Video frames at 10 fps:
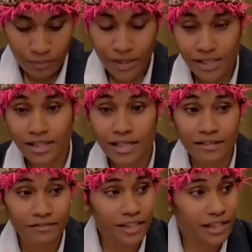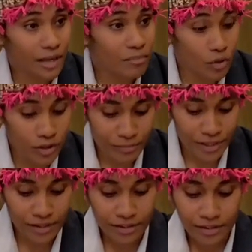but as the living
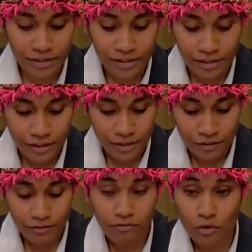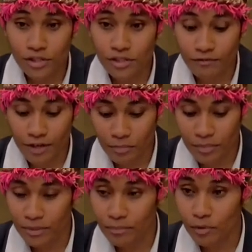embodiment of the voices of our
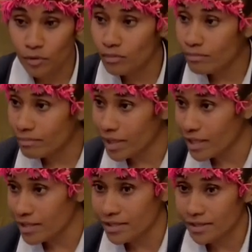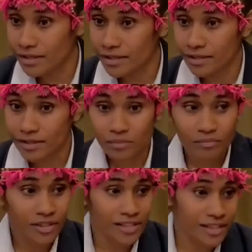people, past,
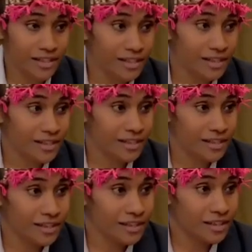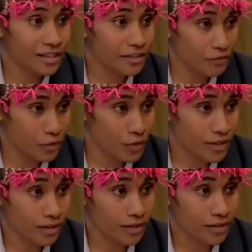present, and
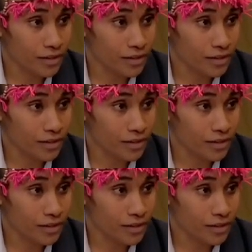future.